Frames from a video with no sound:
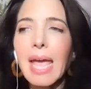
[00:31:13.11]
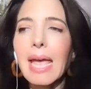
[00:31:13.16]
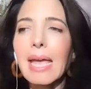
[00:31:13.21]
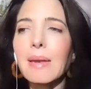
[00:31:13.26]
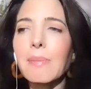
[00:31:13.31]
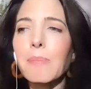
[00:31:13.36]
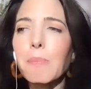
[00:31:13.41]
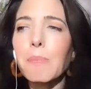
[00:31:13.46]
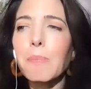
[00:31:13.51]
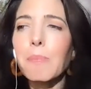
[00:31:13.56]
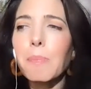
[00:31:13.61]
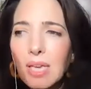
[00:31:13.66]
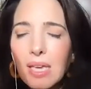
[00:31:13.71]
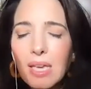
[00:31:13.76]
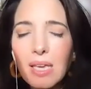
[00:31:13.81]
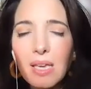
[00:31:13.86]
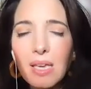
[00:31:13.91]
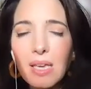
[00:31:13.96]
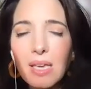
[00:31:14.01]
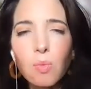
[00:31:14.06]
and
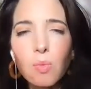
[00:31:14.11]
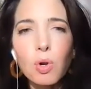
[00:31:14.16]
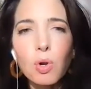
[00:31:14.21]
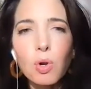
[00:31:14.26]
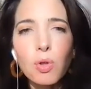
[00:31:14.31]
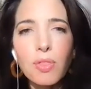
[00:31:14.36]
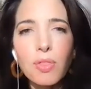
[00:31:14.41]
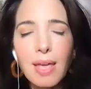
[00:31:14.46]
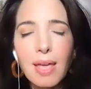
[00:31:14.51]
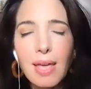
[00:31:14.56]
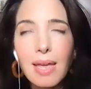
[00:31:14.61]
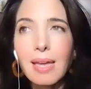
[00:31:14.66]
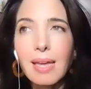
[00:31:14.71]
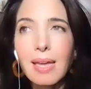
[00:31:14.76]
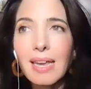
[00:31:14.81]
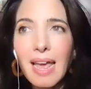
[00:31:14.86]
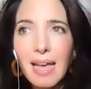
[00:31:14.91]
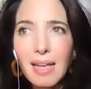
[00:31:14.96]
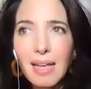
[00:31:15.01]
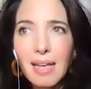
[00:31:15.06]
B, where they
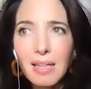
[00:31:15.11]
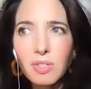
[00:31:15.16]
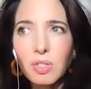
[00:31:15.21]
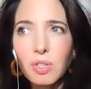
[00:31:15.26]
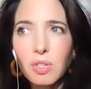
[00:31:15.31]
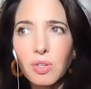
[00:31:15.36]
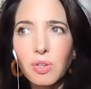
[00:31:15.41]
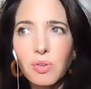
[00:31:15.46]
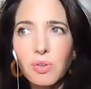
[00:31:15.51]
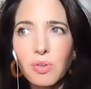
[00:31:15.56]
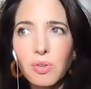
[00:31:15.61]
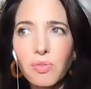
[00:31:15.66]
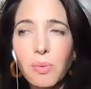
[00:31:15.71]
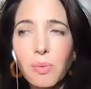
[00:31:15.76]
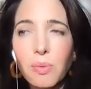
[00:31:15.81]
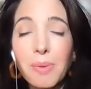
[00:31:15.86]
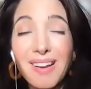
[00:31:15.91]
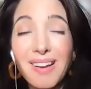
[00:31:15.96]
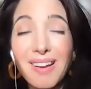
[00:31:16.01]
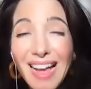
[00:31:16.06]
can execute from
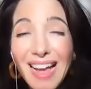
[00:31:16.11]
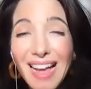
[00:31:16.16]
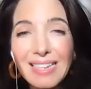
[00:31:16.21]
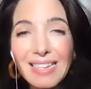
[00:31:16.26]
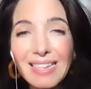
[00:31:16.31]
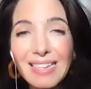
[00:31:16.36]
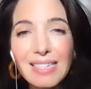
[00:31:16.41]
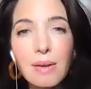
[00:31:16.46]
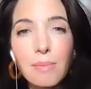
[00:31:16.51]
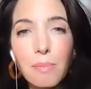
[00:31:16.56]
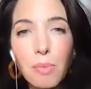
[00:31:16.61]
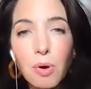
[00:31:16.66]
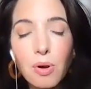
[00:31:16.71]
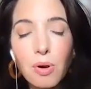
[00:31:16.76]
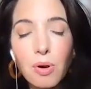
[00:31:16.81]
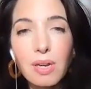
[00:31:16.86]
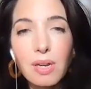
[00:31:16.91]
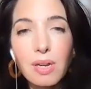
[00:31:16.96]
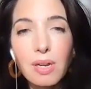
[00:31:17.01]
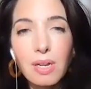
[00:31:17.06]
a content
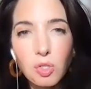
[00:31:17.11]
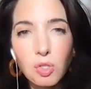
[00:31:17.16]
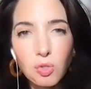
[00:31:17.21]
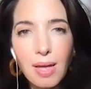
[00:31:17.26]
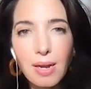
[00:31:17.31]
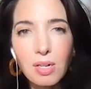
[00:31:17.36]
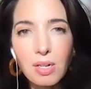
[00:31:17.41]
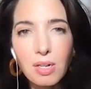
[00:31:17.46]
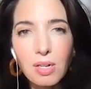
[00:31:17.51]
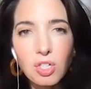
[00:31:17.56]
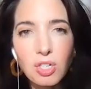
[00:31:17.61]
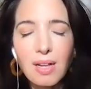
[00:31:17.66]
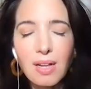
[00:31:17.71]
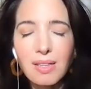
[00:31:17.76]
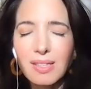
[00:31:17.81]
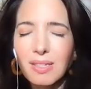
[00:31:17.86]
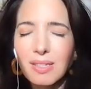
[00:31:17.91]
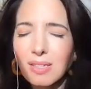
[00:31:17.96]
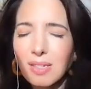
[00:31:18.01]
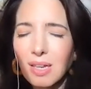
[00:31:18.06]
marketing strategy
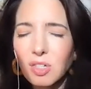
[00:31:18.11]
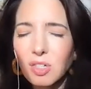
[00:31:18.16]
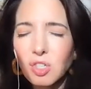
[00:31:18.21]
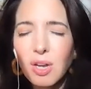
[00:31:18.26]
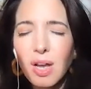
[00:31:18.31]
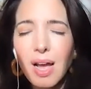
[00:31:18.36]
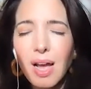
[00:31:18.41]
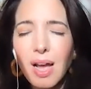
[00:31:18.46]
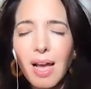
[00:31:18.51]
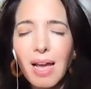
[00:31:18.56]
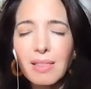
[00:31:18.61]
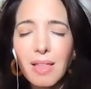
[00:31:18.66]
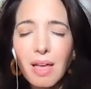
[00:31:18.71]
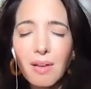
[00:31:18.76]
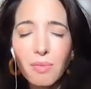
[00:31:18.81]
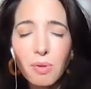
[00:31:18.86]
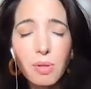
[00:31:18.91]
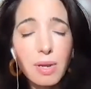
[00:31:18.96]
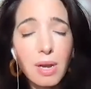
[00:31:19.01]
on such a high level.